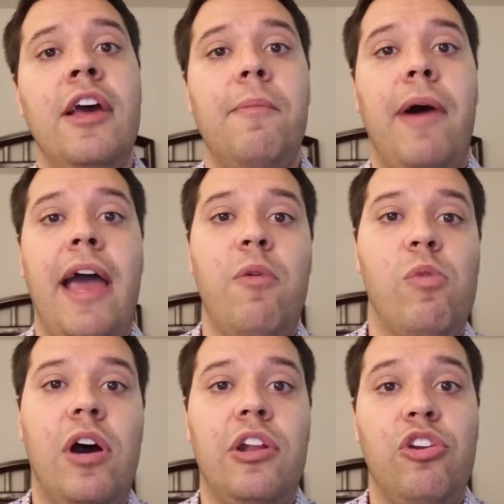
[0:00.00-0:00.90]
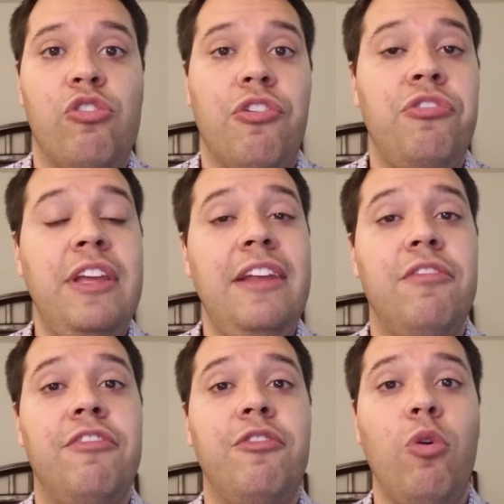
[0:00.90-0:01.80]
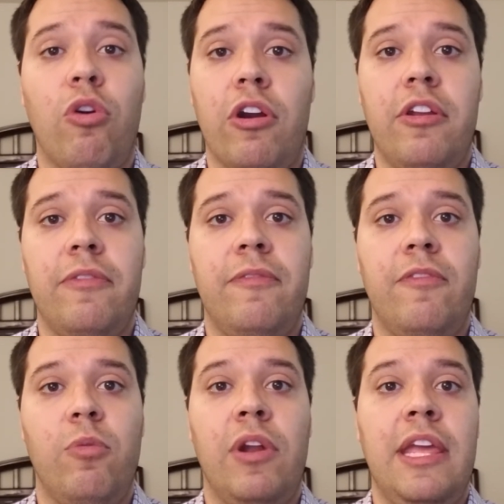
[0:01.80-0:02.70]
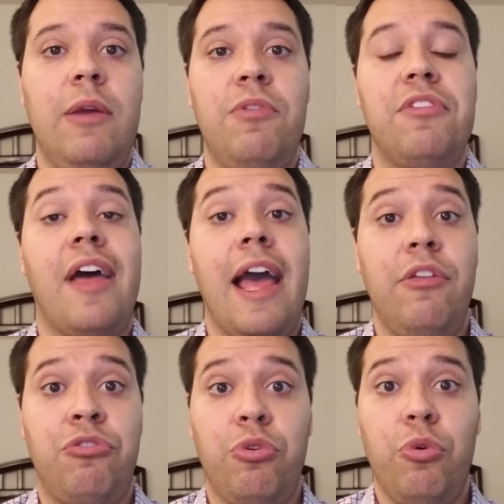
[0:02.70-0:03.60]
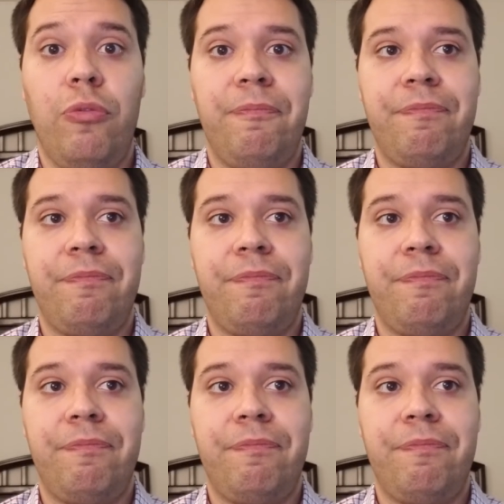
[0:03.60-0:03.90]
by one Christine Ford when he was in high school.